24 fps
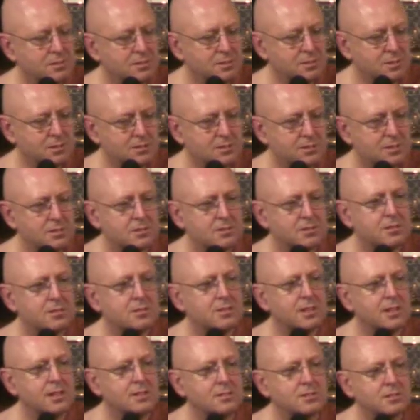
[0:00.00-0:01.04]
just to
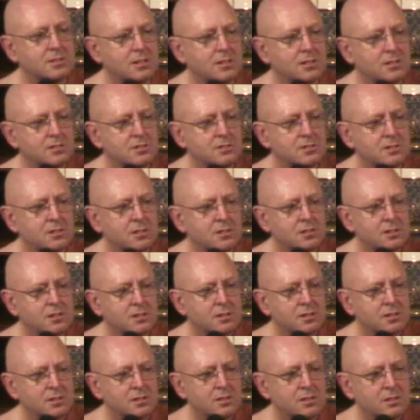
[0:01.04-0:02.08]
test us
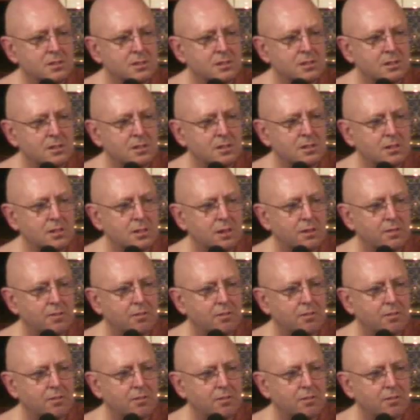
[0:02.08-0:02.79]
and